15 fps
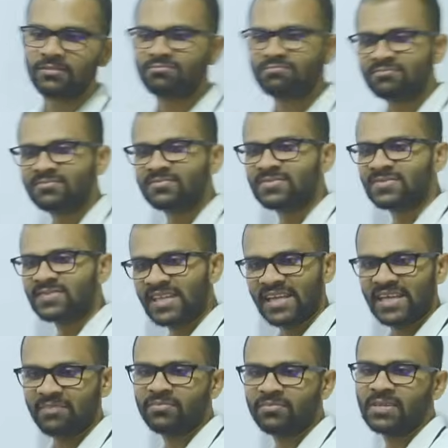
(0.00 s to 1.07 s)

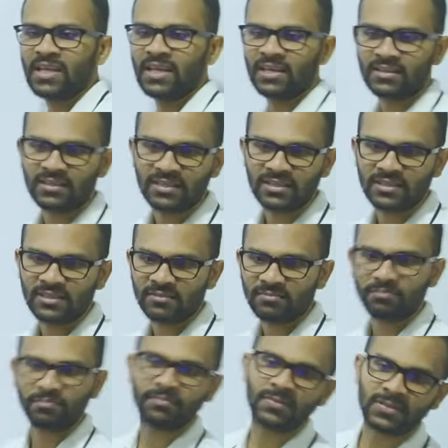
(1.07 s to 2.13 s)
name and the
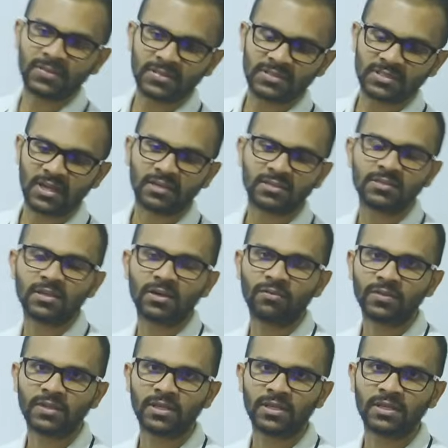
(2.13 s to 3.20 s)
structure of
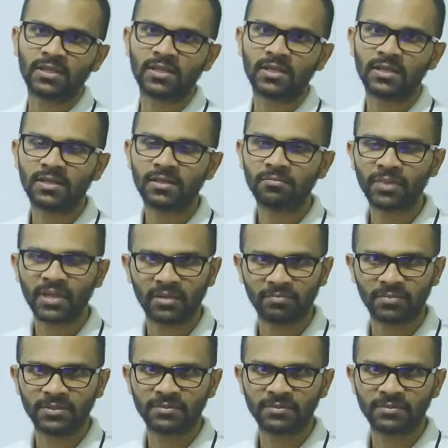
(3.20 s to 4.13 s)
the paper.